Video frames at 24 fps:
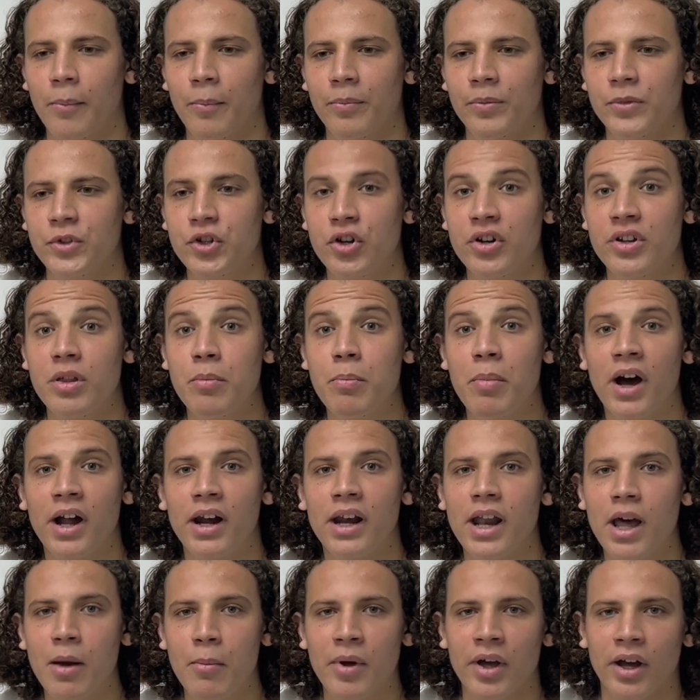during the
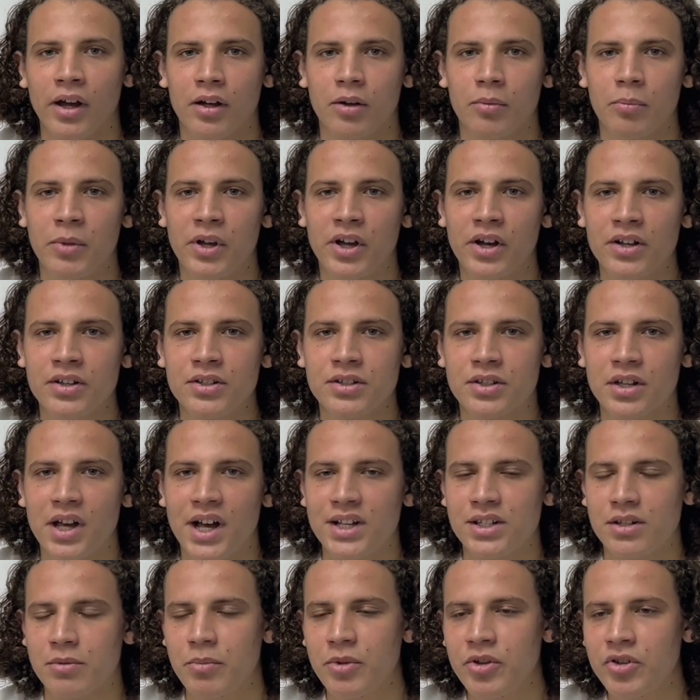pandemic, because
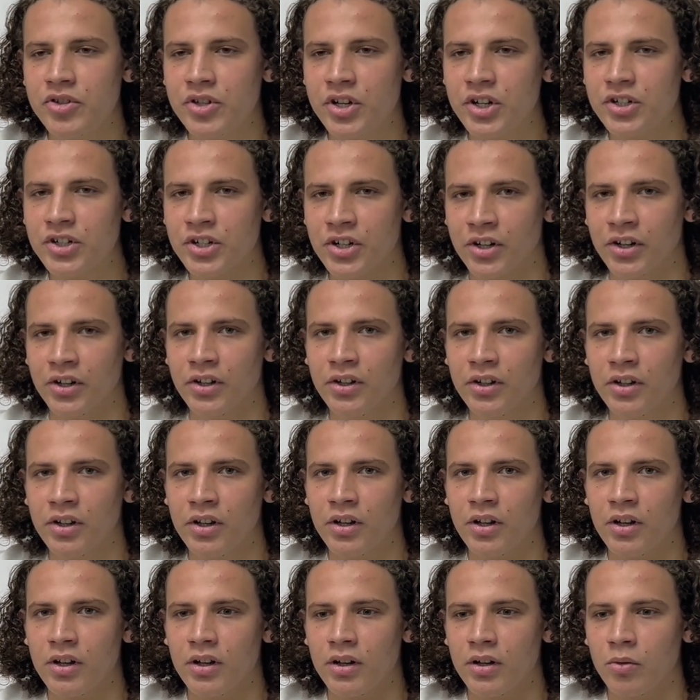as a musician,
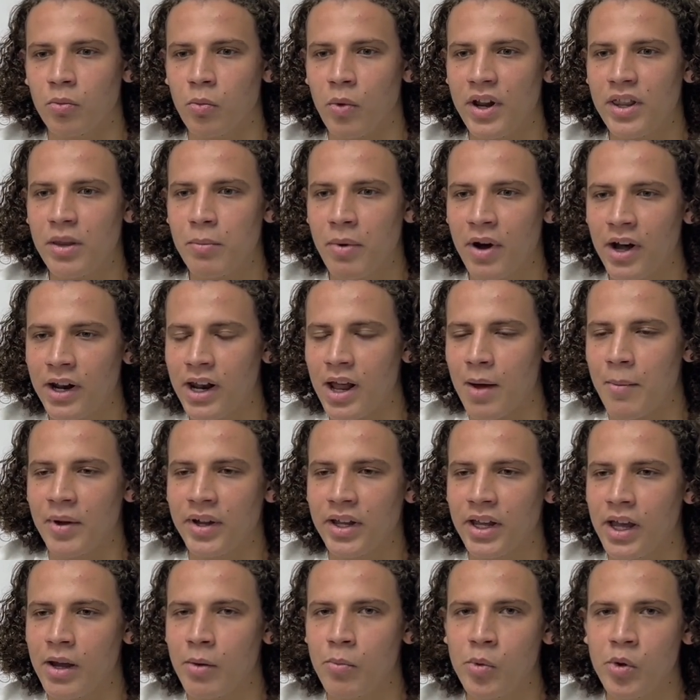when the pandemic
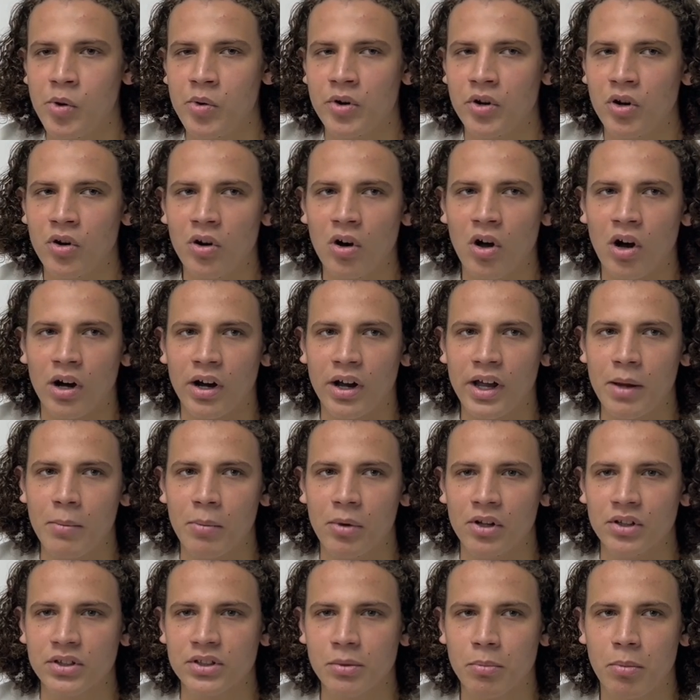came, we were no longer
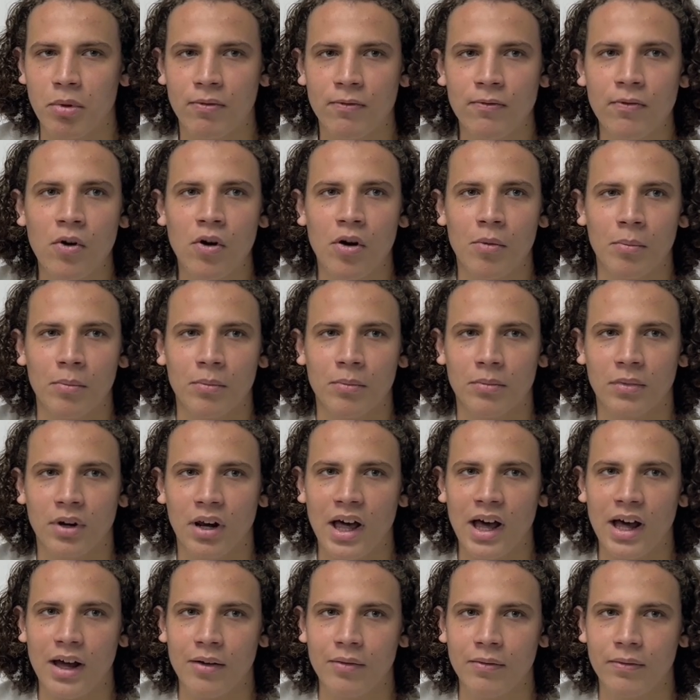able to perform
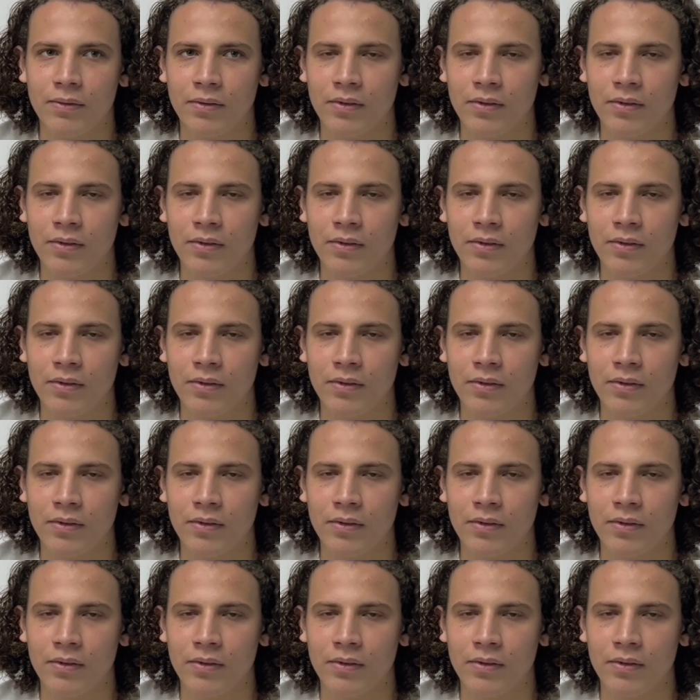live.